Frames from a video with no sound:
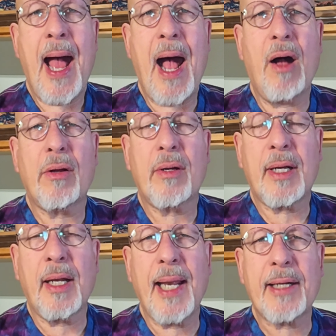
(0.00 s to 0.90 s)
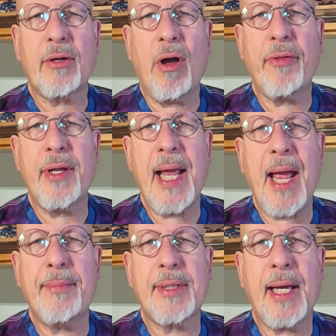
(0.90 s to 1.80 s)
I'll collect all the
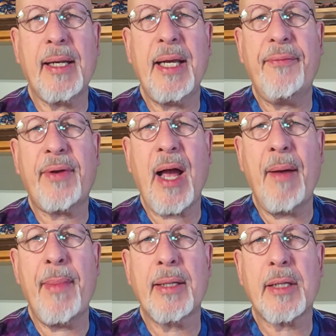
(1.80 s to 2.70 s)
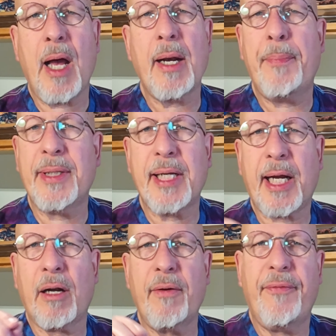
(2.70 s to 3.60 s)
names that leave comments on a
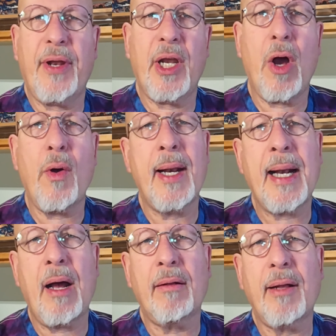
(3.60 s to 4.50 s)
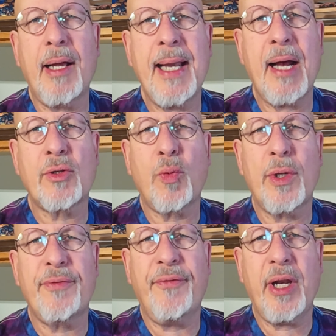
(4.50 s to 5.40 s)
particular video and I'll announce
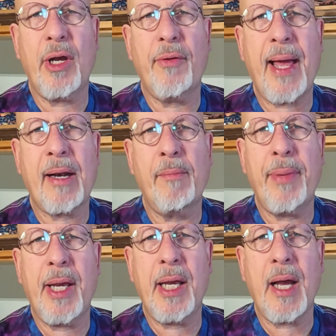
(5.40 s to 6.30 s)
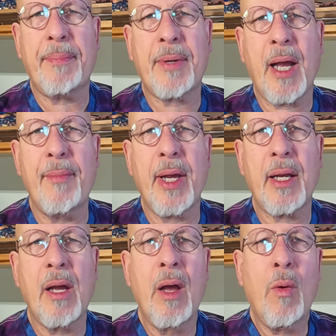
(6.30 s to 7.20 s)
which video that'll be
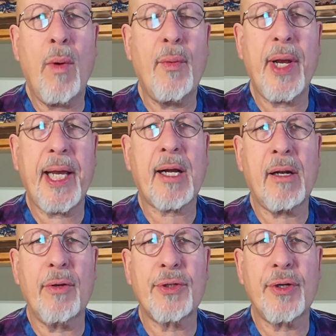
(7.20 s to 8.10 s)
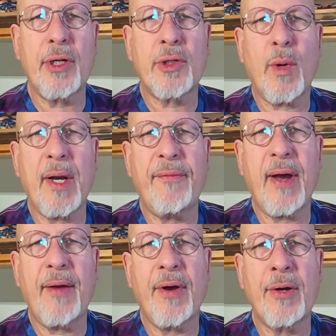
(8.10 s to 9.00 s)
upcoming when we get closer to
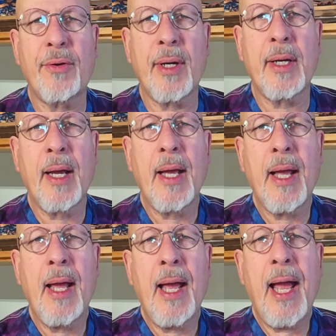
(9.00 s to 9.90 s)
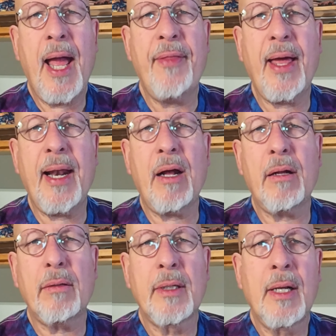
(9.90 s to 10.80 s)
2,500. And then
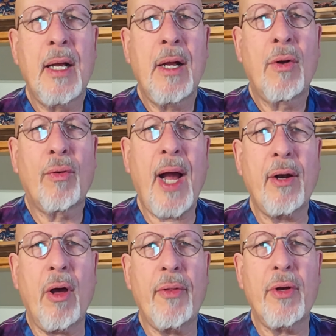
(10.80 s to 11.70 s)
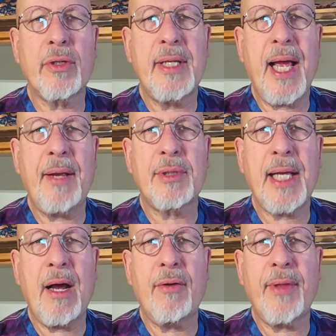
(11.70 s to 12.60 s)
I'll write all those names
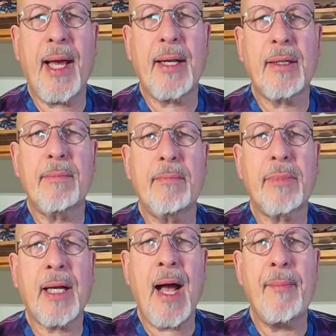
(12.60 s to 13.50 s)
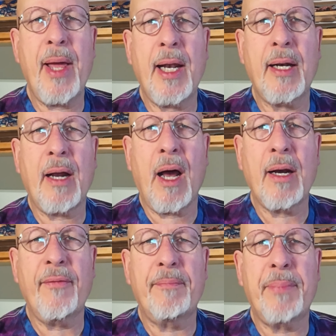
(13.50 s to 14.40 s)
down that commented
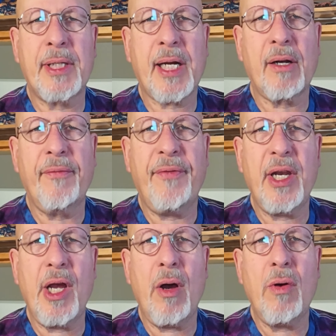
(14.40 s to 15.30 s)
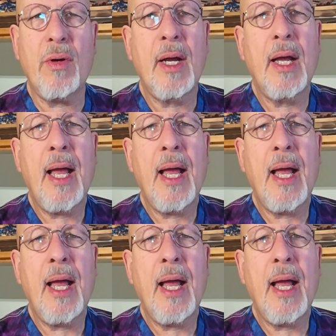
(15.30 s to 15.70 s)
on a particular video